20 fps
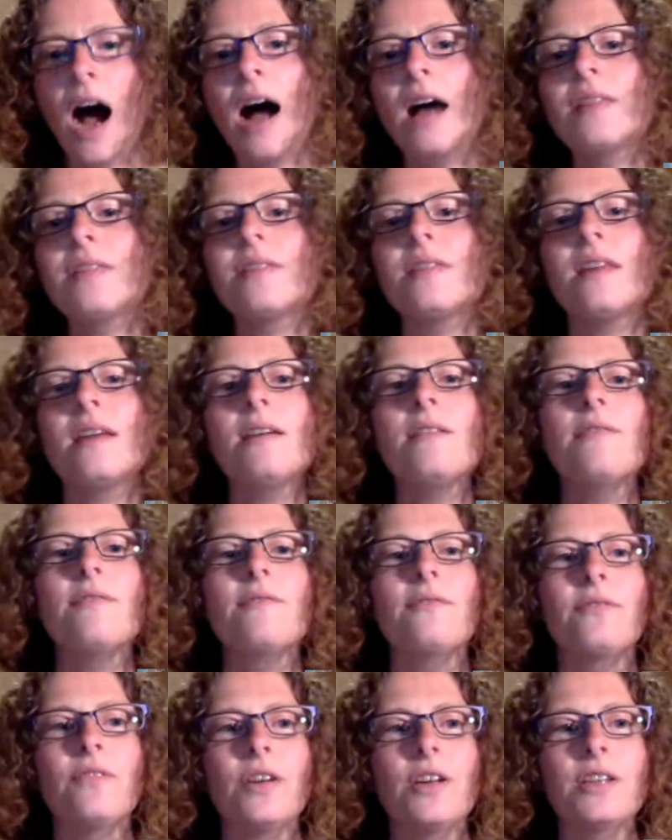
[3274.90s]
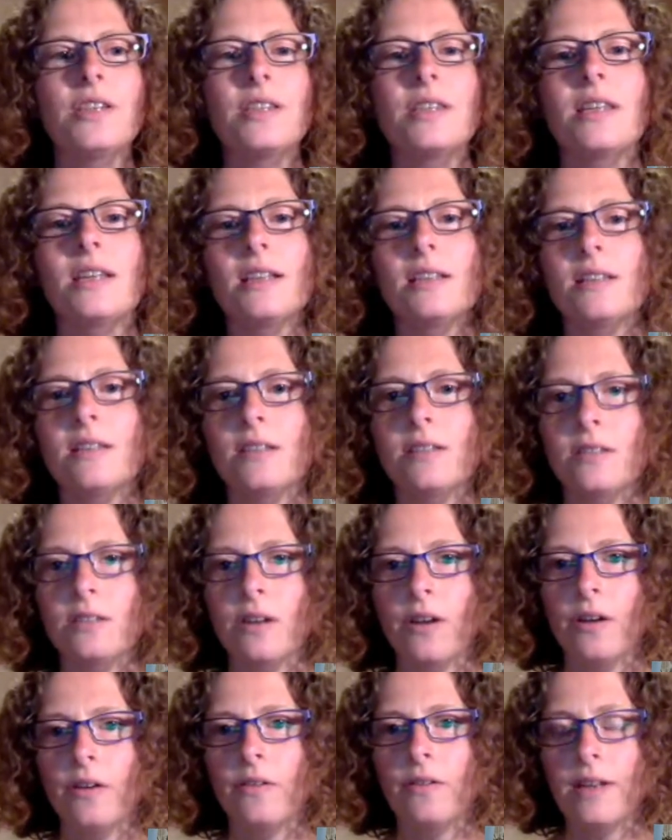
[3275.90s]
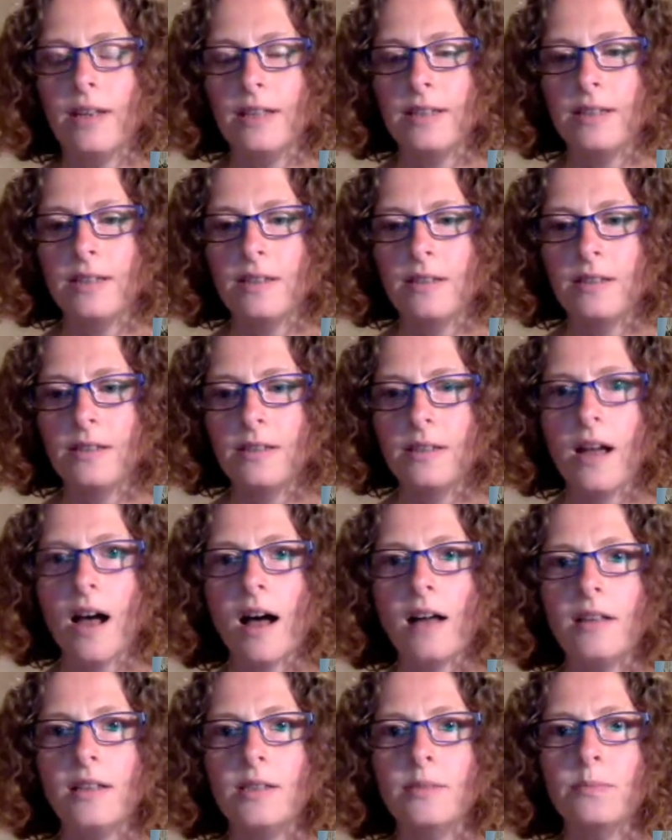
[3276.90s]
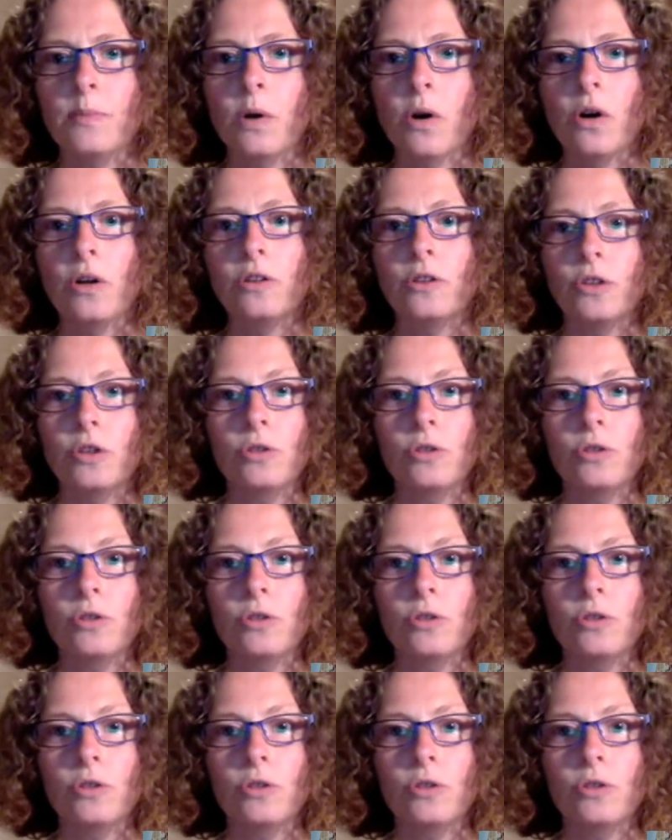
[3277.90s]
I think first thing to do is to start small.